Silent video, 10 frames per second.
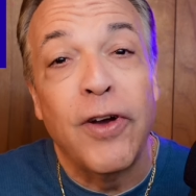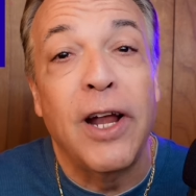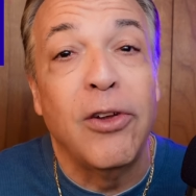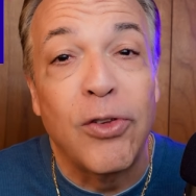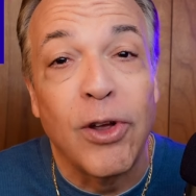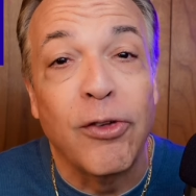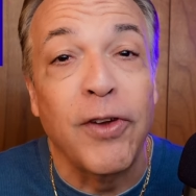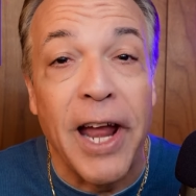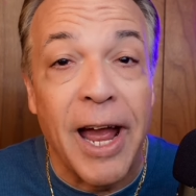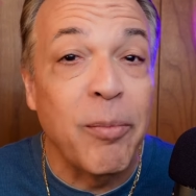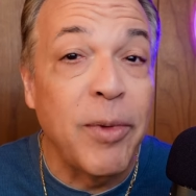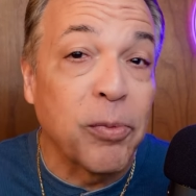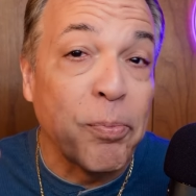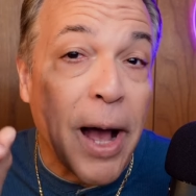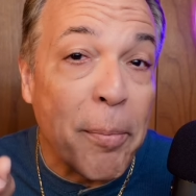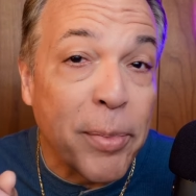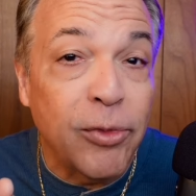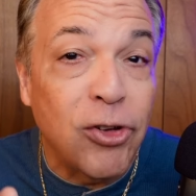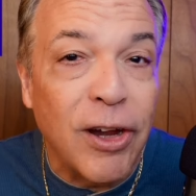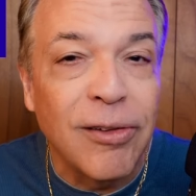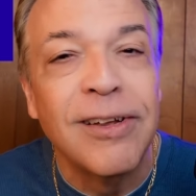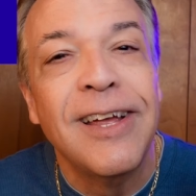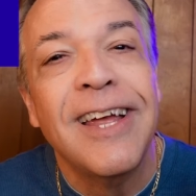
find yourself in Amex pop up jail.